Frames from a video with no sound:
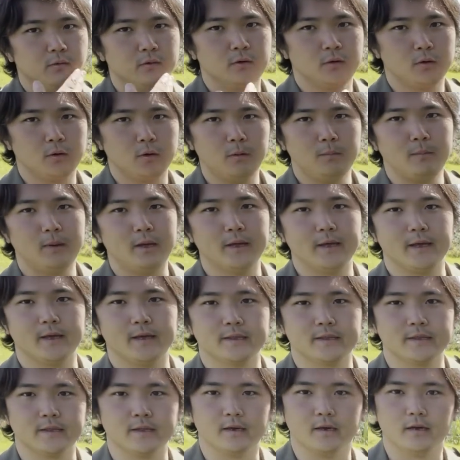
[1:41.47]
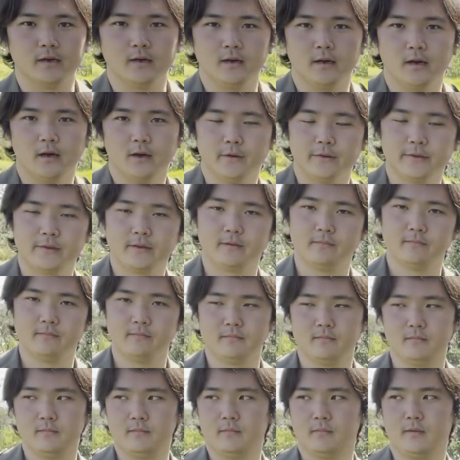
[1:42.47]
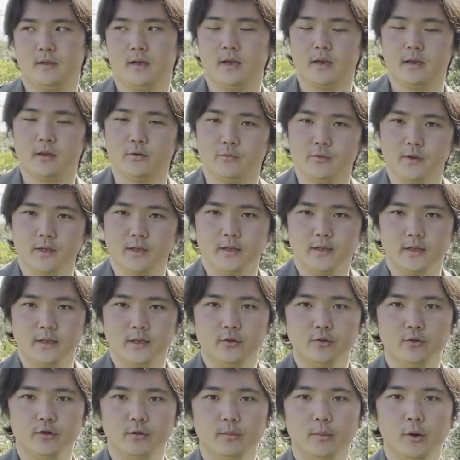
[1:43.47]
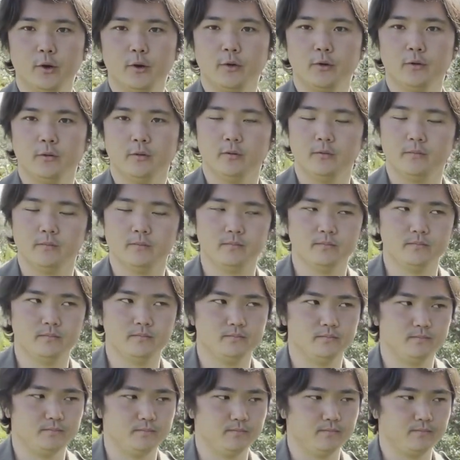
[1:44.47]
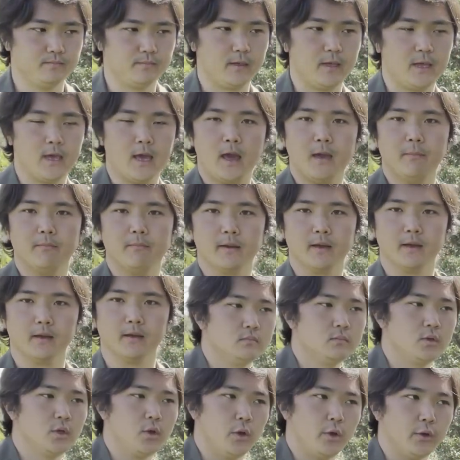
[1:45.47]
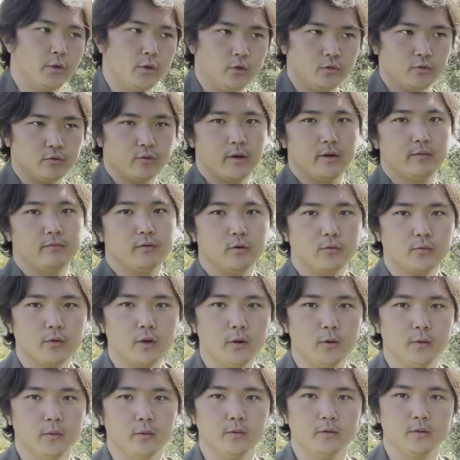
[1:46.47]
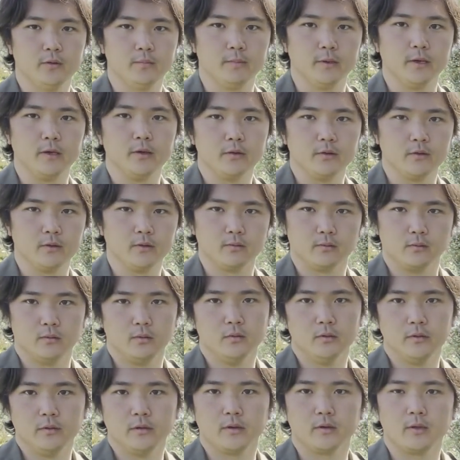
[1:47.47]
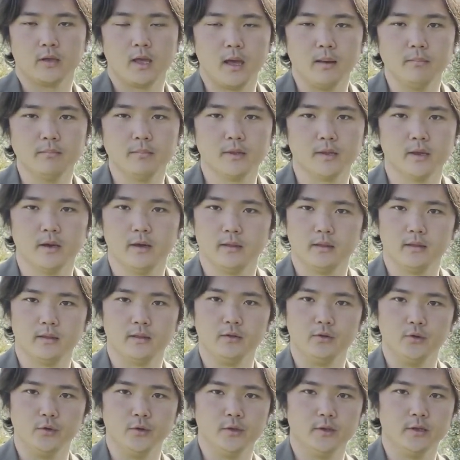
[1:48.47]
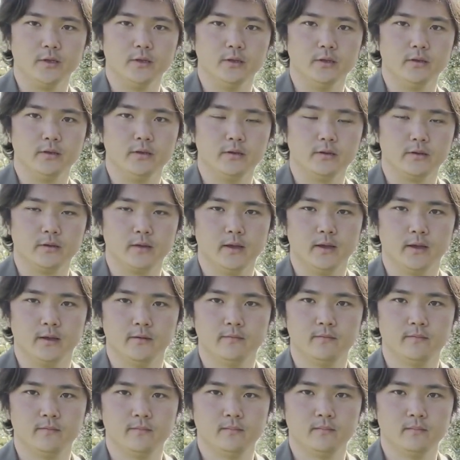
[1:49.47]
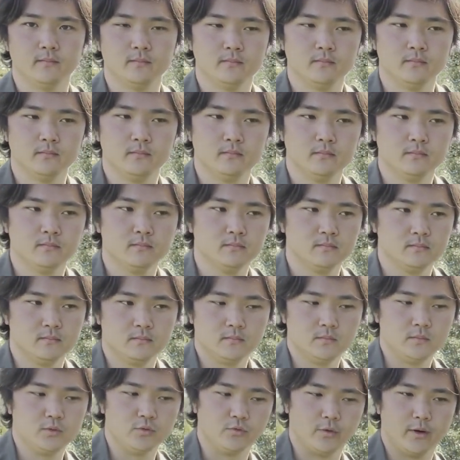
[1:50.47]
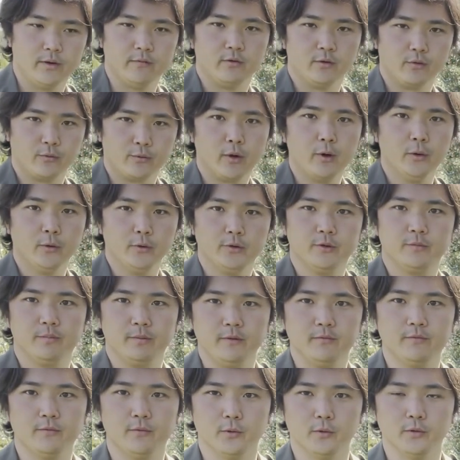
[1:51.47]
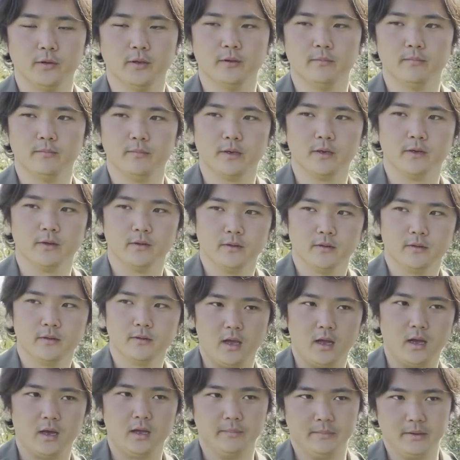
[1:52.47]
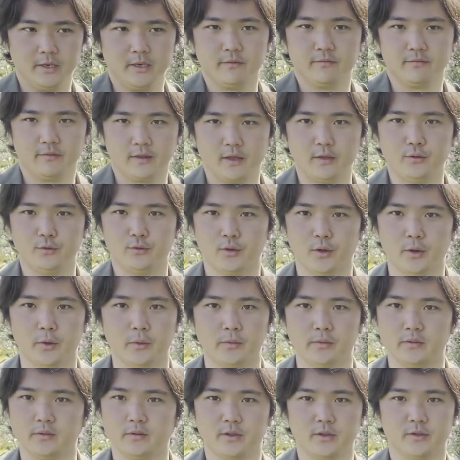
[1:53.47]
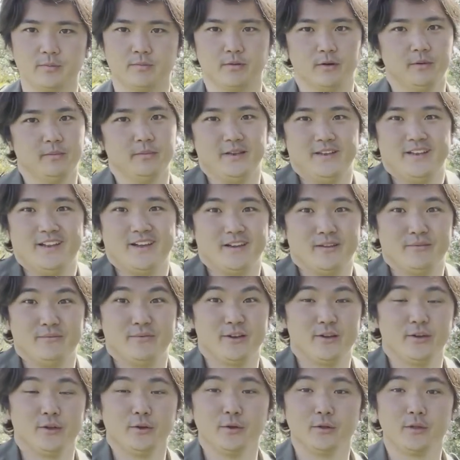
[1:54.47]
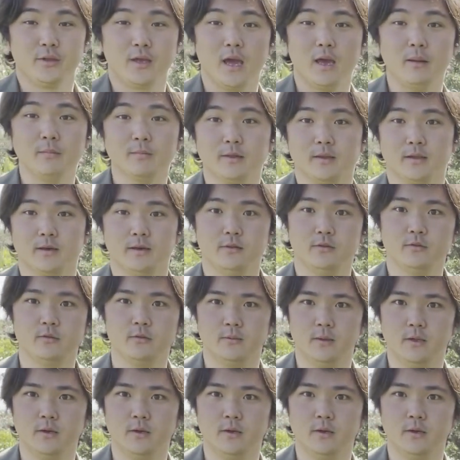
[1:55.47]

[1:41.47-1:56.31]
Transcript: on my SR, I was getting really into moto camping, going on gravel roads, because all the campsites in New Zealand have gravel roads before them, because I mean, if they don't, it's probably not a very good campsite, to be